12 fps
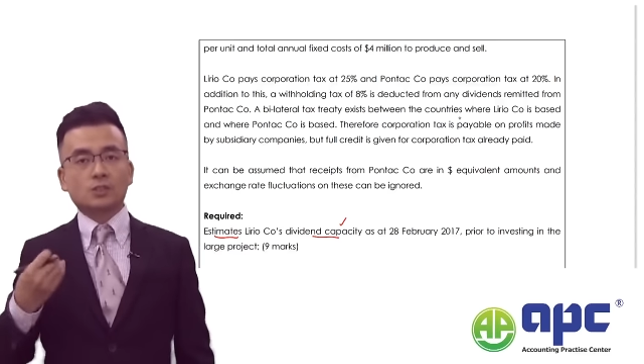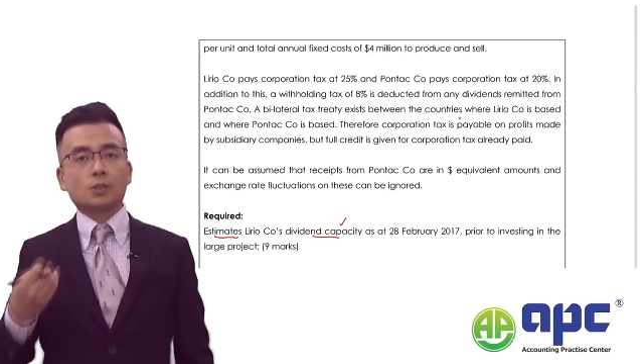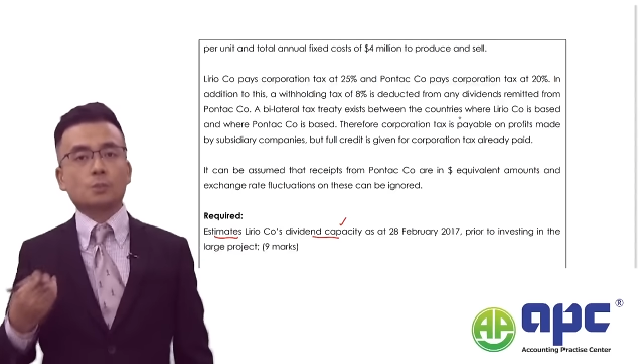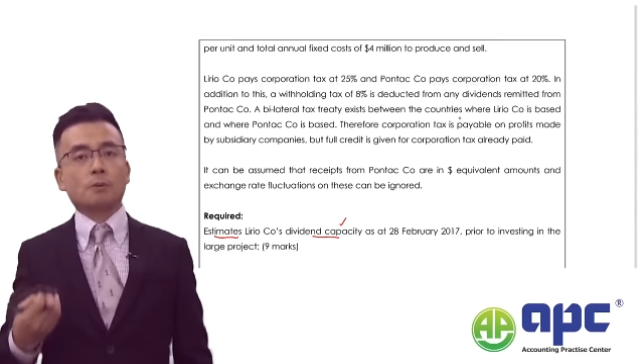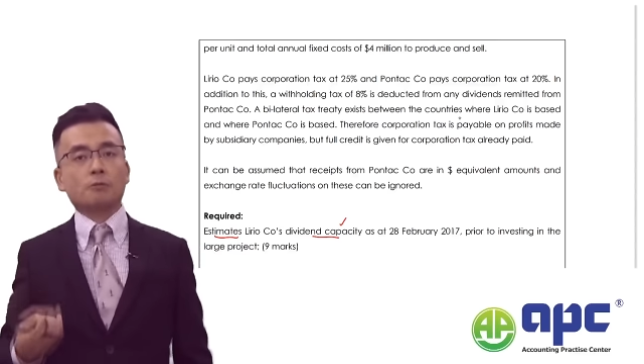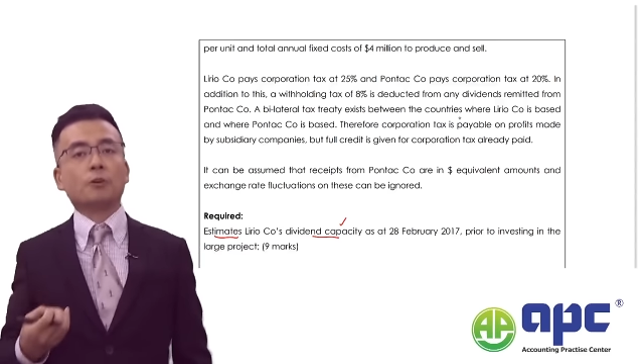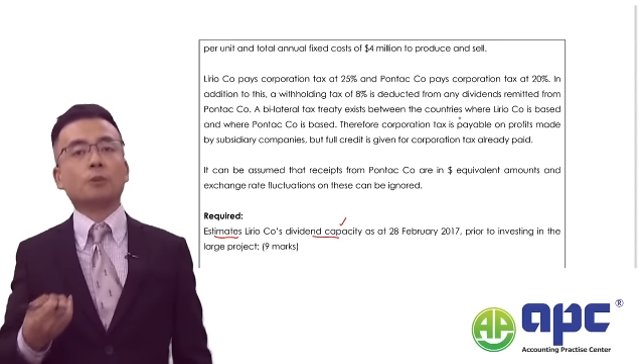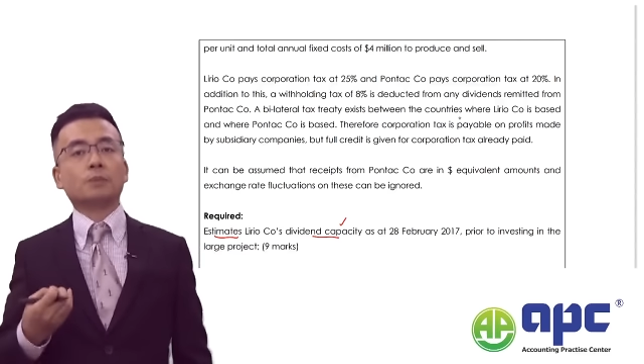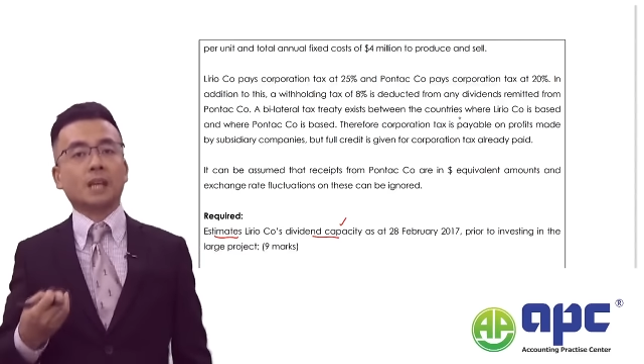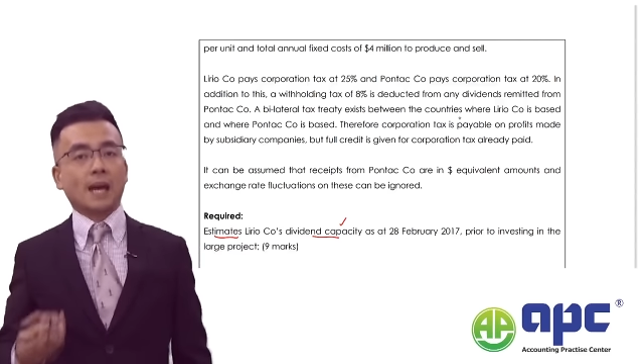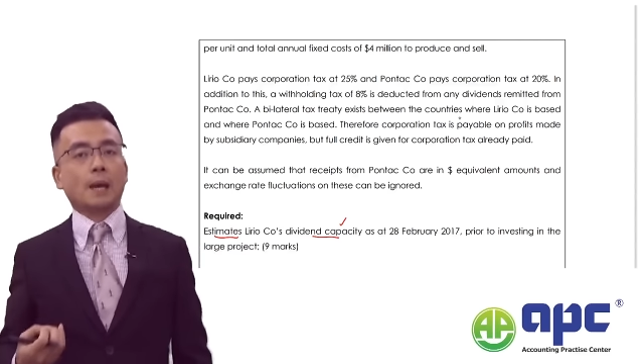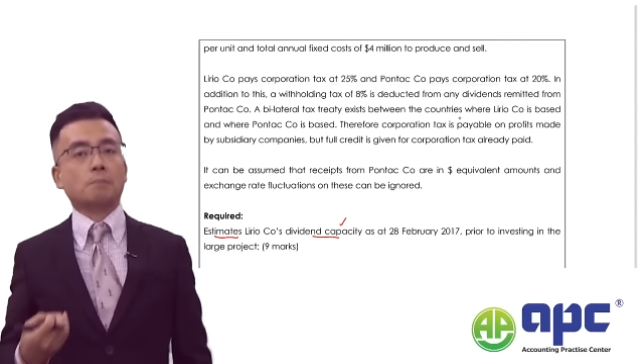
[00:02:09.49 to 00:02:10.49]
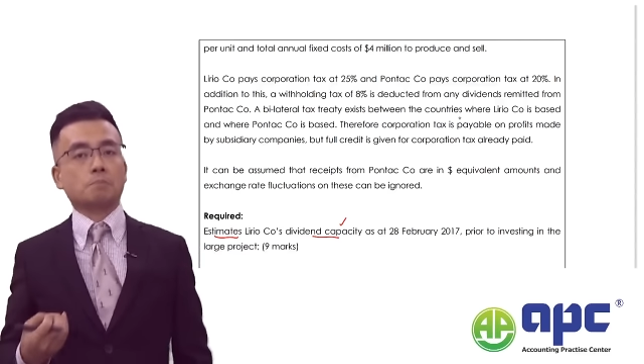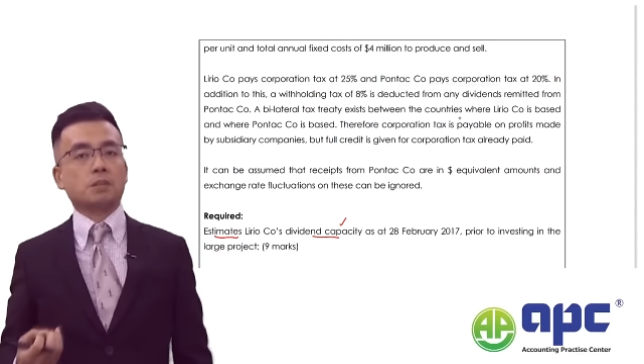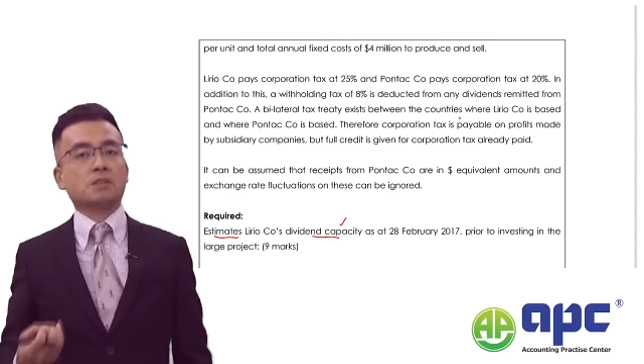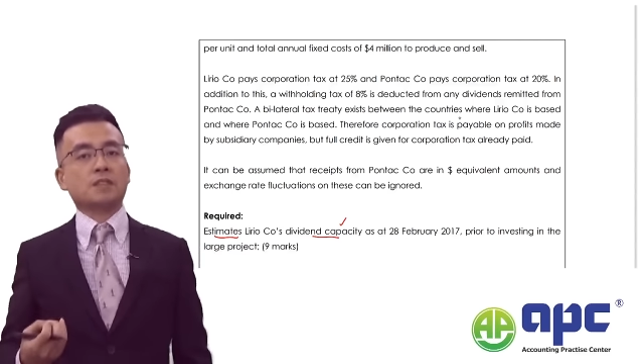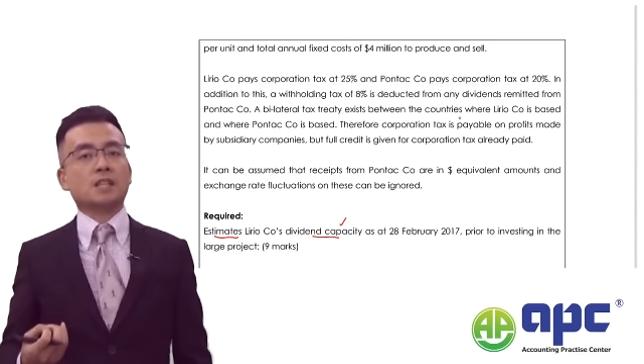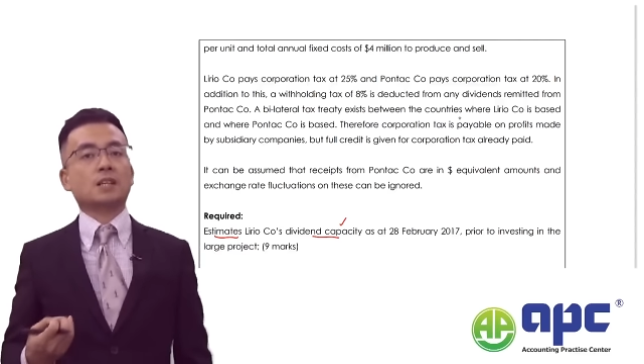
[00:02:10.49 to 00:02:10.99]
to perform the
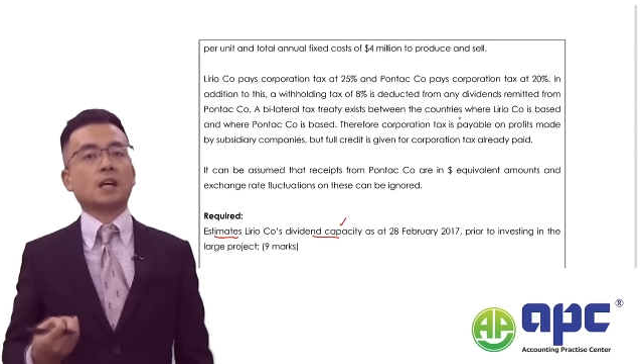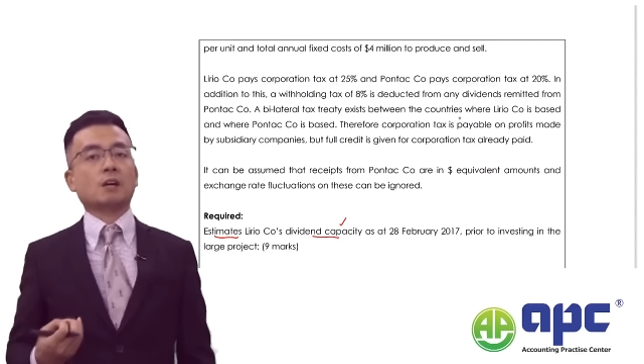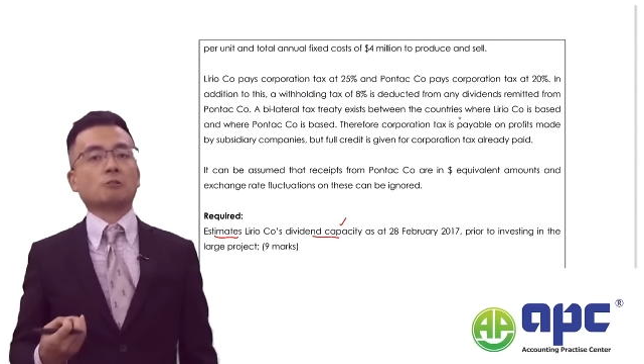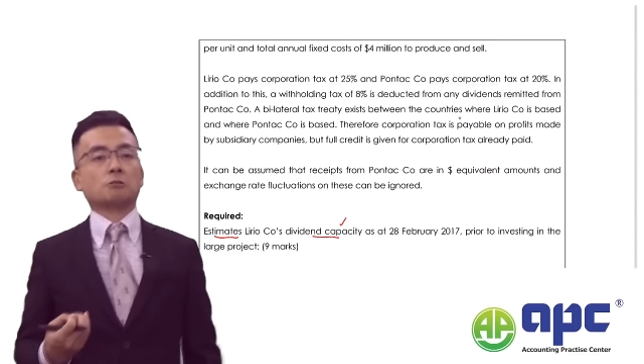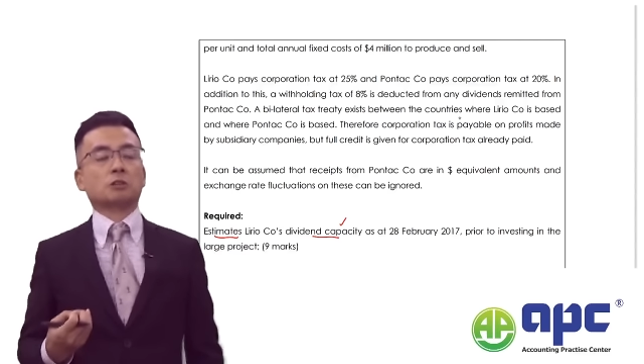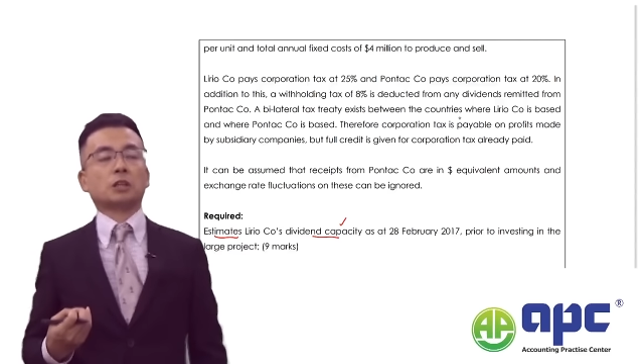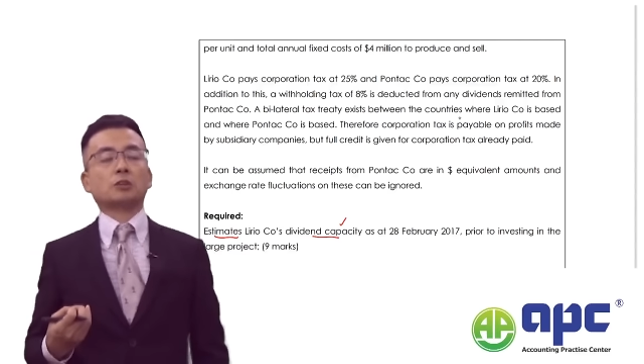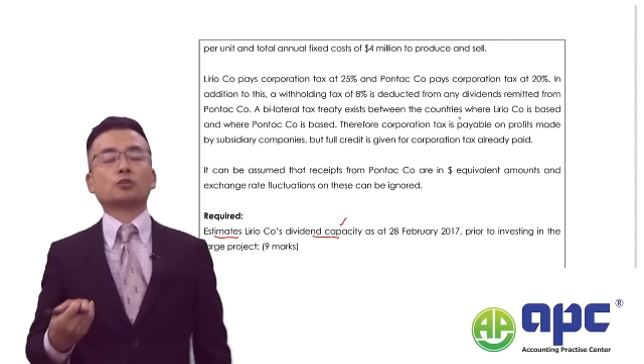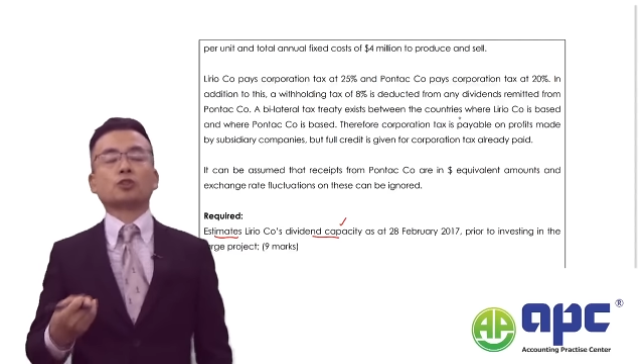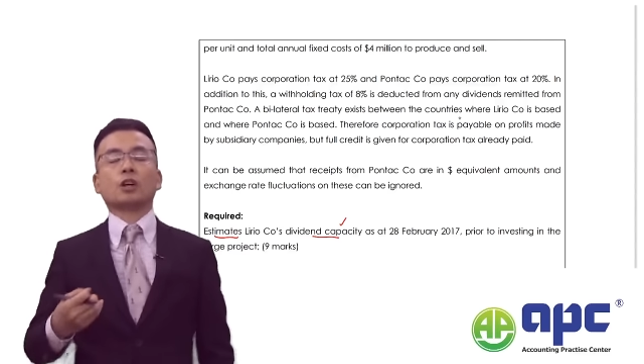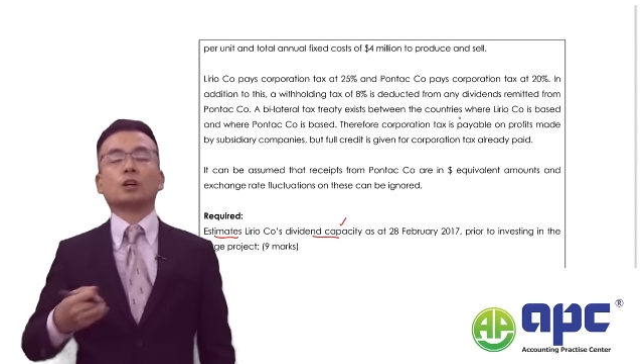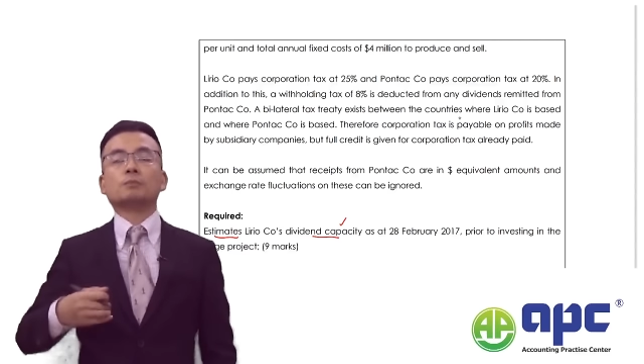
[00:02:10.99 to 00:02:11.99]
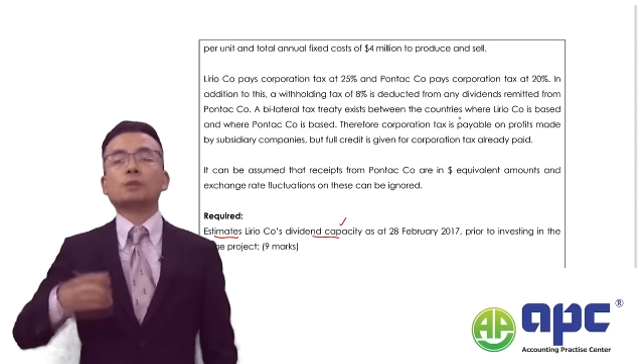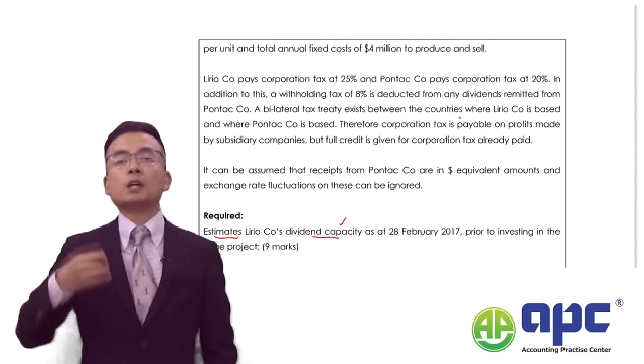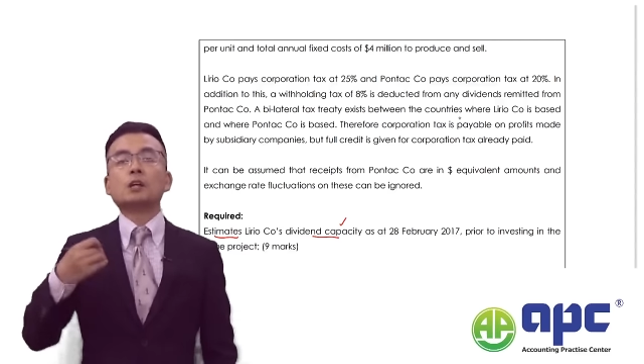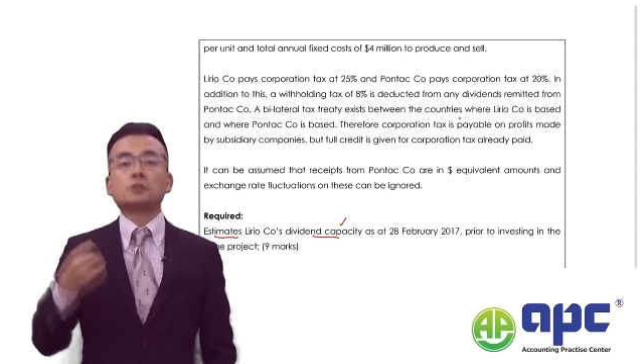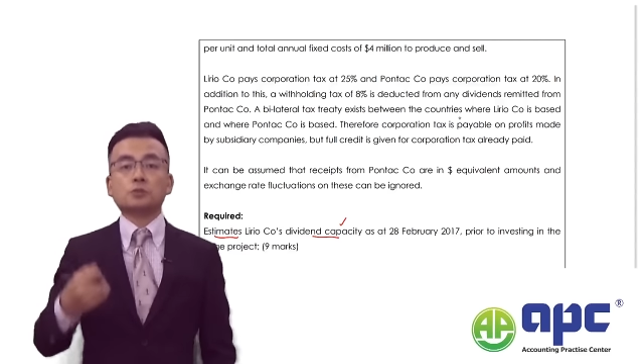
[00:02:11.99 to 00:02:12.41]
NPV calculation,